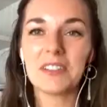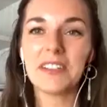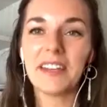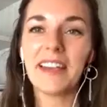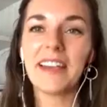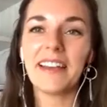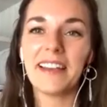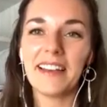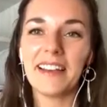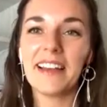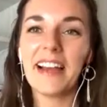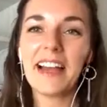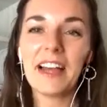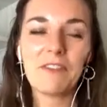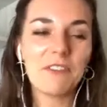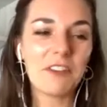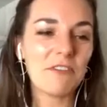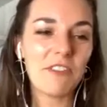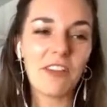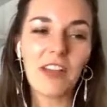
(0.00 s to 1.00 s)
Yeah, I have
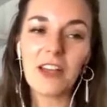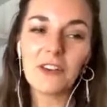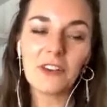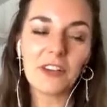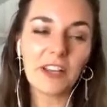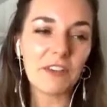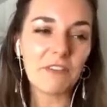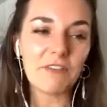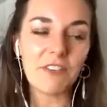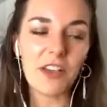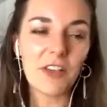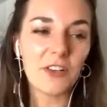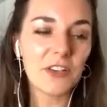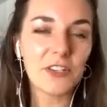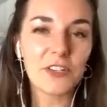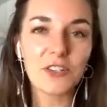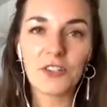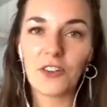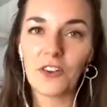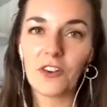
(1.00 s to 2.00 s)
a very, very
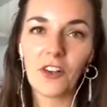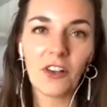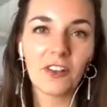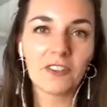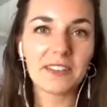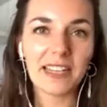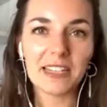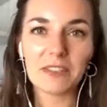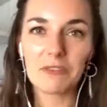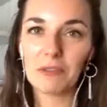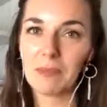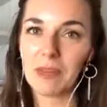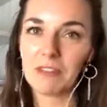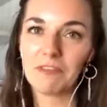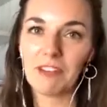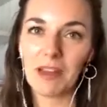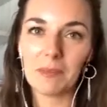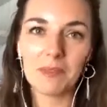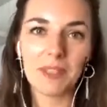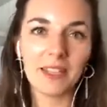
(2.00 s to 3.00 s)
strong contact with my
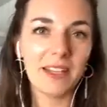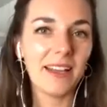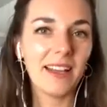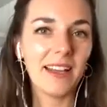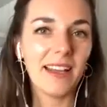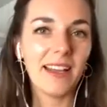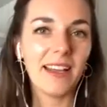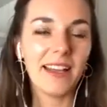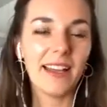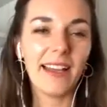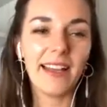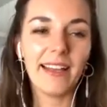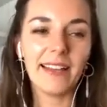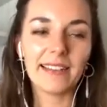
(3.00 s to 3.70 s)
family, and